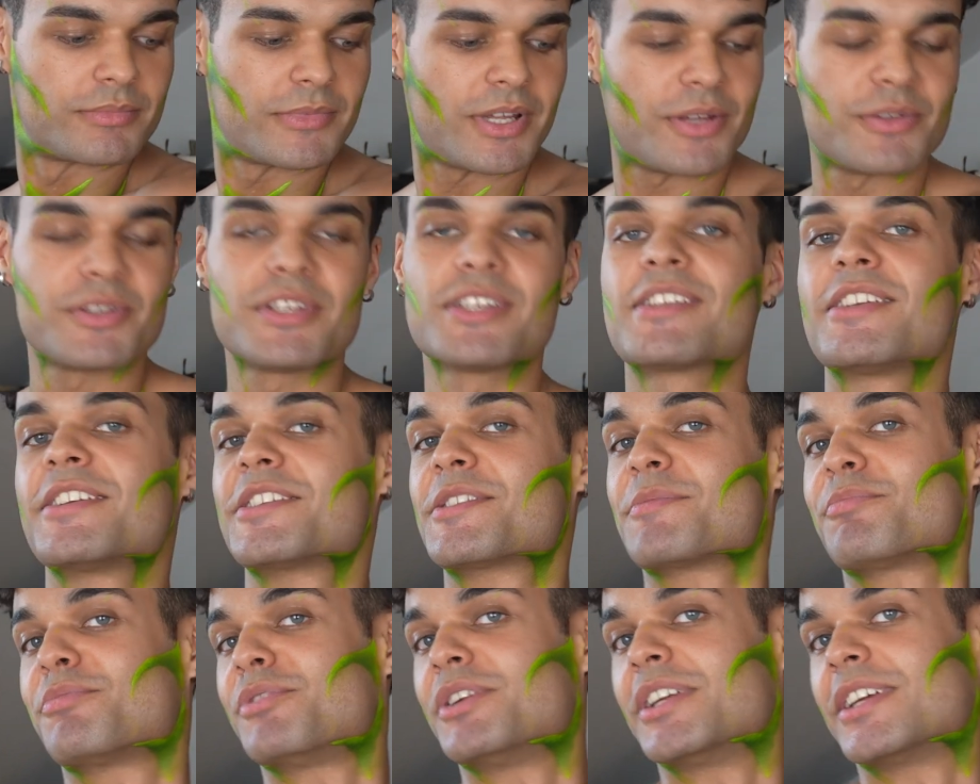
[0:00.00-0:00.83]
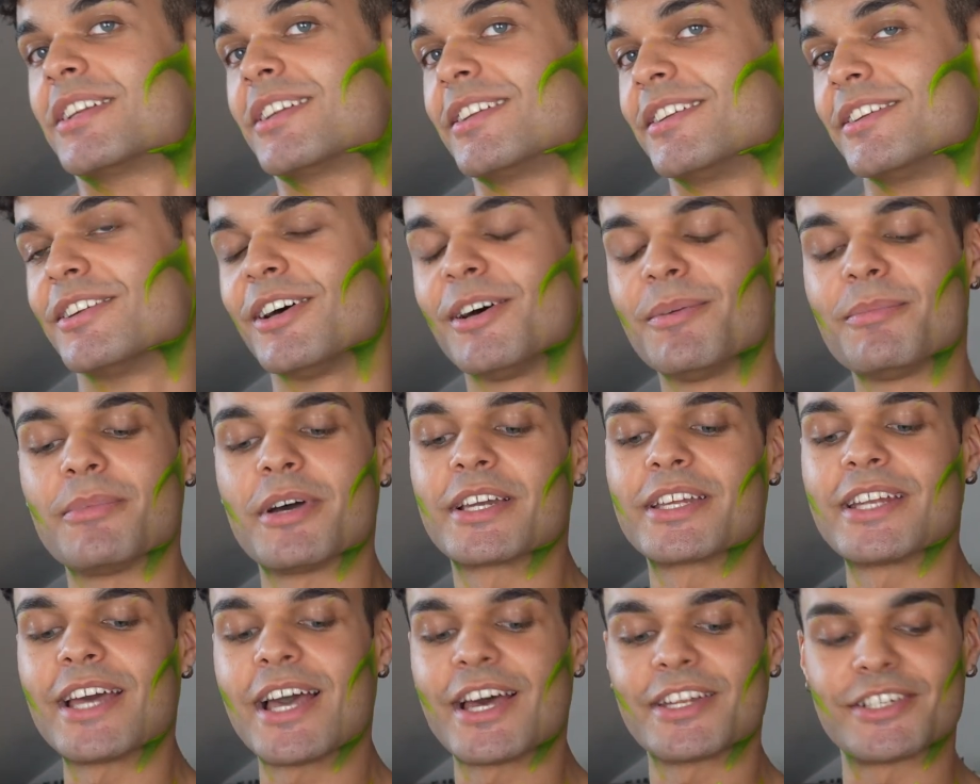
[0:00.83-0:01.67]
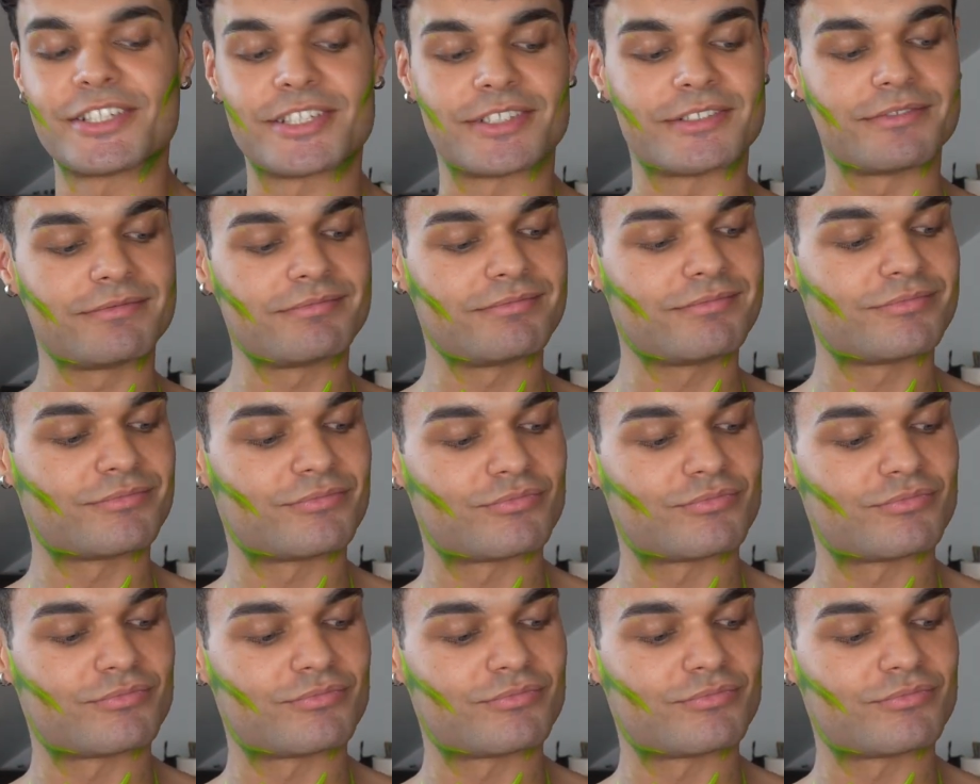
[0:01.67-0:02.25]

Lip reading: now these lines are pretty cleaned up, I'm going to add in,